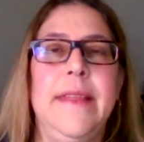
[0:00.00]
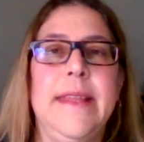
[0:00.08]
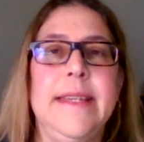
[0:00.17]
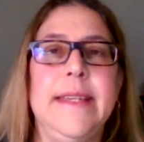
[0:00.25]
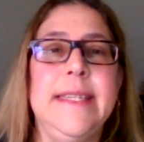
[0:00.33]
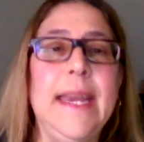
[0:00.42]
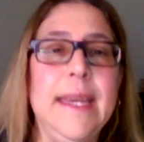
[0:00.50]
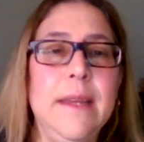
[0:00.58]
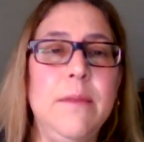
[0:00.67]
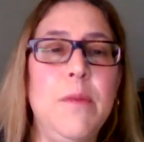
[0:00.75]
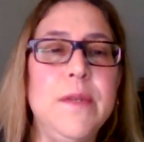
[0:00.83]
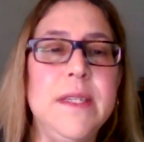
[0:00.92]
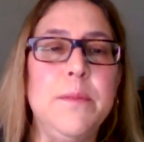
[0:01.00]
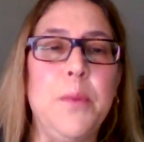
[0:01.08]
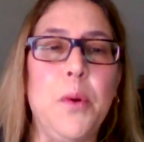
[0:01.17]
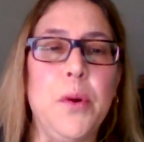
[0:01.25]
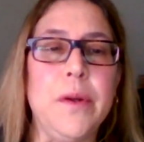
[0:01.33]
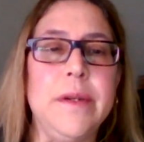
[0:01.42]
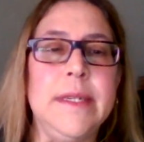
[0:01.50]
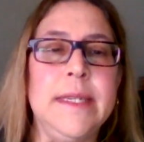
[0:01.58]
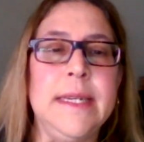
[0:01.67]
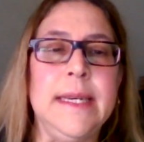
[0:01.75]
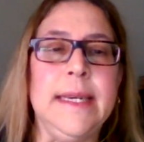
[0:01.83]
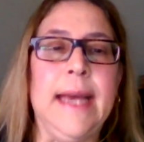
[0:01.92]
The second most important